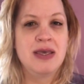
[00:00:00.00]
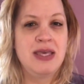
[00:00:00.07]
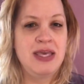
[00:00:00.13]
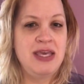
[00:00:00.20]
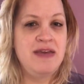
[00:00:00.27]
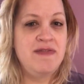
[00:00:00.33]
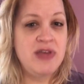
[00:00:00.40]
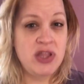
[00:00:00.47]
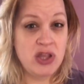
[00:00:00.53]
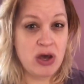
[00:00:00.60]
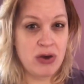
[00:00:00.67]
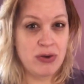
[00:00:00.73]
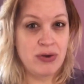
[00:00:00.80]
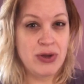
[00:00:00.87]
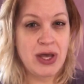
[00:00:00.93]
Even
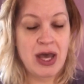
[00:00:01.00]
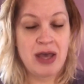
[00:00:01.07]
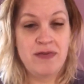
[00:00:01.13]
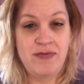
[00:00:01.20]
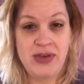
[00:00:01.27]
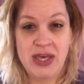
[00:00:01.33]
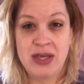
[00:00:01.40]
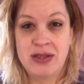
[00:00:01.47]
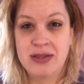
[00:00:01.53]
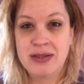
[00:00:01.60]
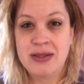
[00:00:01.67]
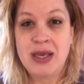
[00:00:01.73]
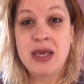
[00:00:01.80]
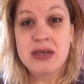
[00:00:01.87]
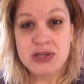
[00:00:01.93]
though I feel
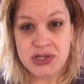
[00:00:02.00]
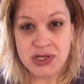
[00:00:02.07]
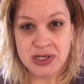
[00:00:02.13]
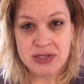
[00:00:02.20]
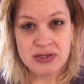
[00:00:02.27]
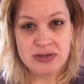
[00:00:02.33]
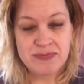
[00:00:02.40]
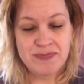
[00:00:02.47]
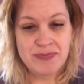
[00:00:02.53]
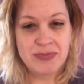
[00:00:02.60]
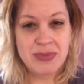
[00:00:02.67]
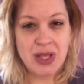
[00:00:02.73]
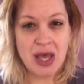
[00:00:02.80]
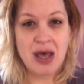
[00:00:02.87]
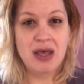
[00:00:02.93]
anxious,
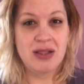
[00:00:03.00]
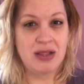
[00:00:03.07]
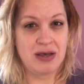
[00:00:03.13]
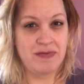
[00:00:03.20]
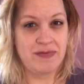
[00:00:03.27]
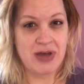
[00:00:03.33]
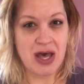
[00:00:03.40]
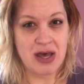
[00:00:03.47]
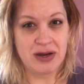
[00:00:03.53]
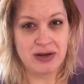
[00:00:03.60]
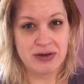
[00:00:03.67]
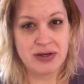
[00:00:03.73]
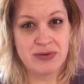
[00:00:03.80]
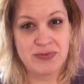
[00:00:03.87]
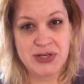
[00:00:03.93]
I love, honor,
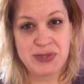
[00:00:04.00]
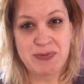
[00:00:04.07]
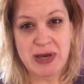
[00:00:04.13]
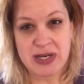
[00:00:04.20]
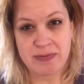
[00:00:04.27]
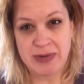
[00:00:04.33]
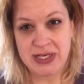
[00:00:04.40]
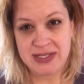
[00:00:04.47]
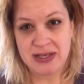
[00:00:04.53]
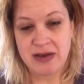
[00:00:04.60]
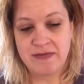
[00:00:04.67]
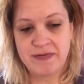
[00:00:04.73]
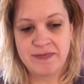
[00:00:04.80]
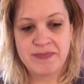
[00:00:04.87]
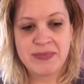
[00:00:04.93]
and respect
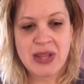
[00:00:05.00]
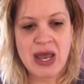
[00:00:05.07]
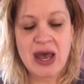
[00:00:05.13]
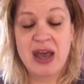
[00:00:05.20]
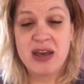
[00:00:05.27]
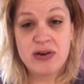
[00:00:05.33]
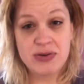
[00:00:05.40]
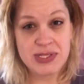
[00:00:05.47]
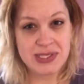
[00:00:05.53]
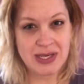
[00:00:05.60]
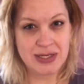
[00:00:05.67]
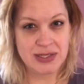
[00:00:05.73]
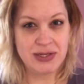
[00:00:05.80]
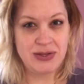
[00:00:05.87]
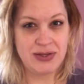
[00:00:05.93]
myself. I always
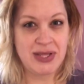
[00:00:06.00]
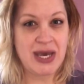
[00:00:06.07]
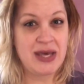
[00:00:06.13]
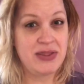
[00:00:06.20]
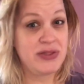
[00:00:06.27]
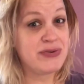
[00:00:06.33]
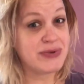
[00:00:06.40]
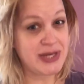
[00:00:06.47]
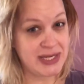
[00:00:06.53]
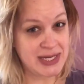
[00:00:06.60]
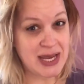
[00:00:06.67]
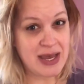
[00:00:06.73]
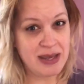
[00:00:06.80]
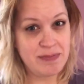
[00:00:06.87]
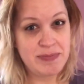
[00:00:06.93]
like to do that 3
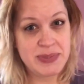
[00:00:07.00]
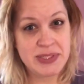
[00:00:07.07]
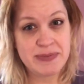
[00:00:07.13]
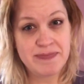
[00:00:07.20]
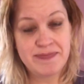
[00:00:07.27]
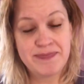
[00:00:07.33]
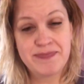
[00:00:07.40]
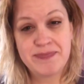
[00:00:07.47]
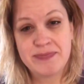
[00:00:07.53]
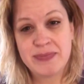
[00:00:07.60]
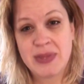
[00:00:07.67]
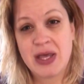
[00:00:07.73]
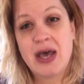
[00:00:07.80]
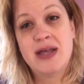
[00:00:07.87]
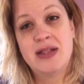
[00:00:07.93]
times.
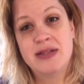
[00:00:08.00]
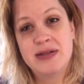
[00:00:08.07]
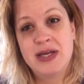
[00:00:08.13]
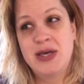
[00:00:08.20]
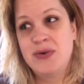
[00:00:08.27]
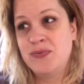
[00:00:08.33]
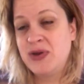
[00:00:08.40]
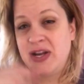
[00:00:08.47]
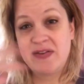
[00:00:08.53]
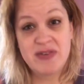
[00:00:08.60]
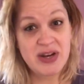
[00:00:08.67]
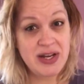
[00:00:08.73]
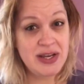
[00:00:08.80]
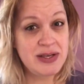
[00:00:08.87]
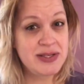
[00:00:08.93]
Whatever
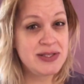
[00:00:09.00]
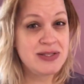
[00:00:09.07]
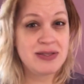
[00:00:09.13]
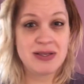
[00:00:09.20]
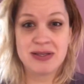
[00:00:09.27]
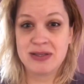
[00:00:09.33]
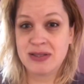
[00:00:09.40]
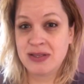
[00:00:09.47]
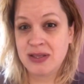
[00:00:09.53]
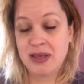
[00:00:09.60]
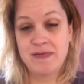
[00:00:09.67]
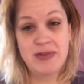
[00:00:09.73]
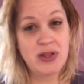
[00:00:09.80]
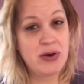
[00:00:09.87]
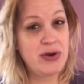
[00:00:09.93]
it is,
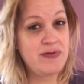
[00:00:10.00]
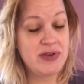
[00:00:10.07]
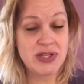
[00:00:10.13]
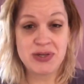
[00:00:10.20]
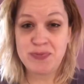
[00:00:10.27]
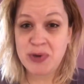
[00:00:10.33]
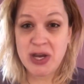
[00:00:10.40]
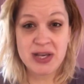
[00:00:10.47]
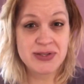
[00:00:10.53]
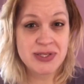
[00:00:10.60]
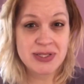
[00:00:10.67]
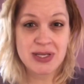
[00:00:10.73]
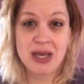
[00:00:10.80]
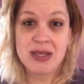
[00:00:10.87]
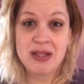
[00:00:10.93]
even though I feel
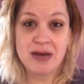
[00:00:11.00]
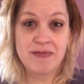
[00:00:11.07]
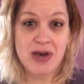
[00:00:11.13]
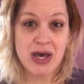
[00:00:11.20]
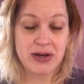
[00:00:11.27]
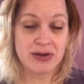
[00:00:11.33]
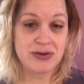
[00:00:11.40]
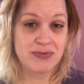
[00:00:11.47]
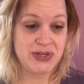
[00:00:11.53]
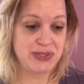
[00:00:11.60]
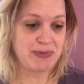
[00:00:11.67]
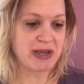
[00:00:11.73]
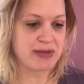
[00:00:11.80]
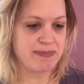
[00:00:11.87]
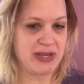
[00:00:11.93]
depressed, I love, honor, and
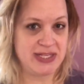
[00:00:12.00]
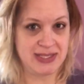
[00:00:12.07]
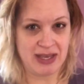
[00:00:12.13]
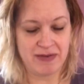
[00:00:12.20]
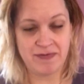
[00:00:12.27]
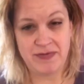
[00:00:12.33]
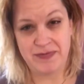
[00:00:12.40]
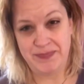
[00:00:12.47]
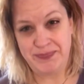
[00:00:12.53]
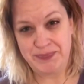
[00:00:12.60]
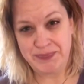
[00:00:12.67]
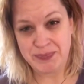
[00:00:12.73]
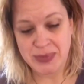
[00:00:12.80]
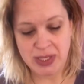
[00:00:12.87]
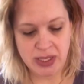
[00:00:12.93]
respect myself.
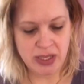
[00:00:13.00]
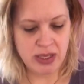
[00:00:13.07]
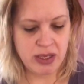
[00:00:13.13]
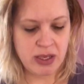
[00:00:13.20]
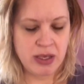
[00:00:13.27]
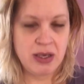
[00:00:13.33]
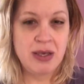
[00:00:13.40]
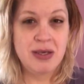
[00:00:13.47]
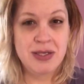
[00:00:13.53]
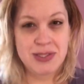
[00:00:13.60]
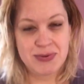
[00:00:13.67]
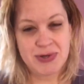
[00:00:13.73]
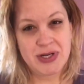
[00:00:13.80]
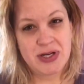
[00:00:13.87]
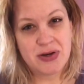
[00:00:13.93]
So
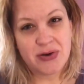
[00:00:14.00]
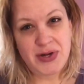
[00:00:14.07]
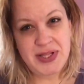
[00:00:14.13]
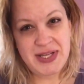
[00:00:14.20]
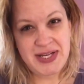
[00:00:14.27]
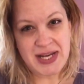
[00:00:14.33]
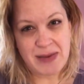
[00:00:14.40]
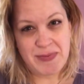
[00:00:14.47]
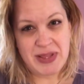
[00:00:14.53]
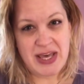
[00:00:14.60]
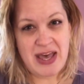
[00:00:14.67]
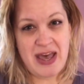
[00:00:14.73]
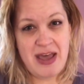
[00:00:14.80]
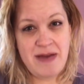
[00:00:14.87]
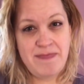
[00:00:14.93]
we're gonna go to the top of the
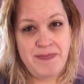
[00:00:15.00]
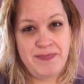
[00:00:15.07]
head.